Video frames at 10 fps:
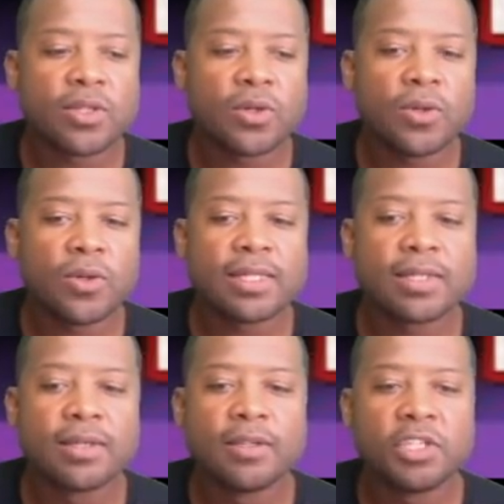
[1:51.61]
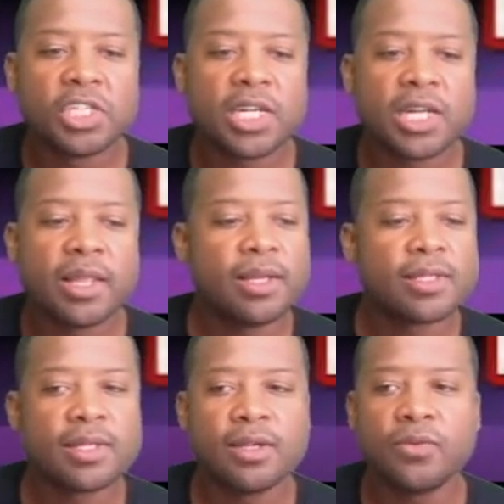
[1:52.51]
So let's share
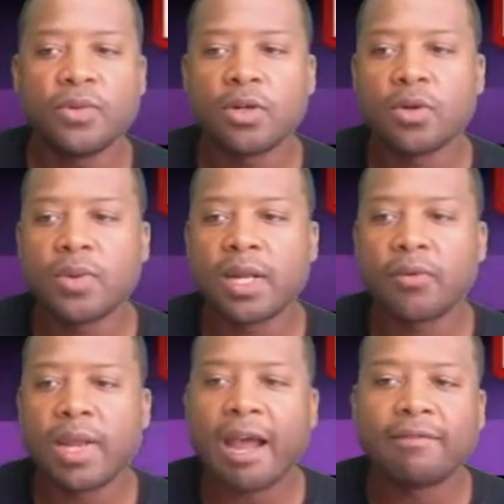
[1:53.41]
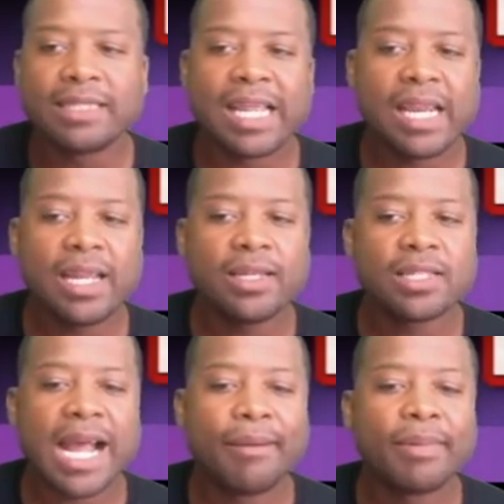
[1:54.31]
this here real quick. We have Tedious
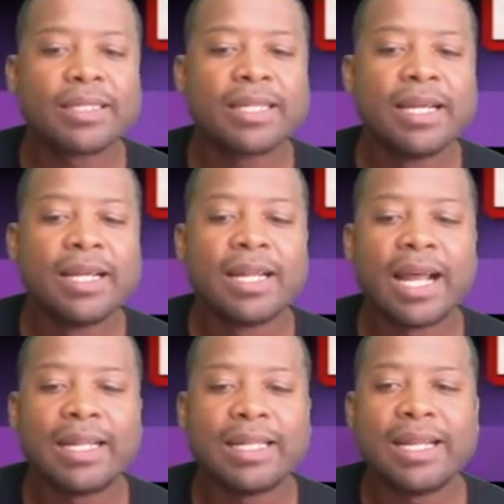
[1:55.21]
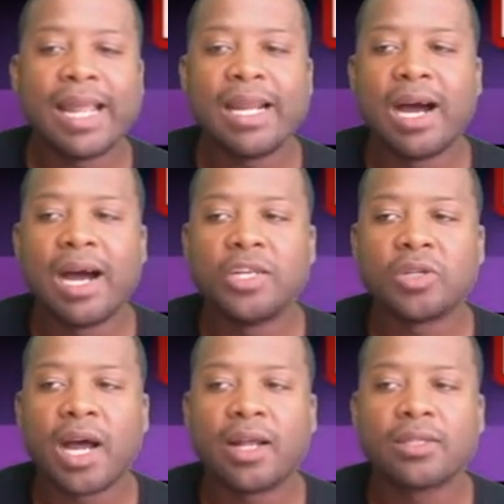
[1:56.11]
Thomas that did
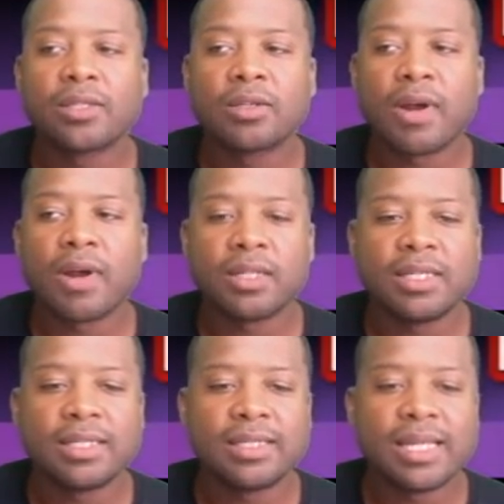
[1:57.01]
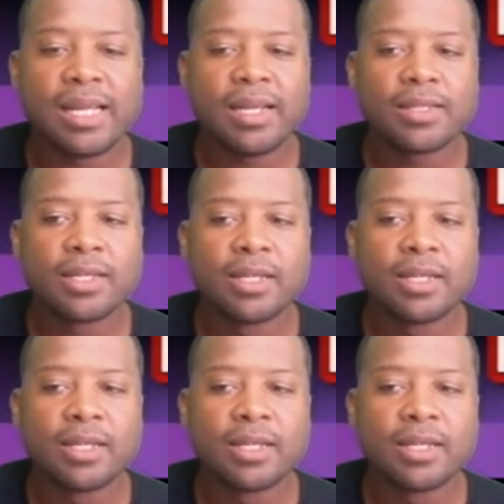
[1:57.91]
$800. Congratulations, Tedious.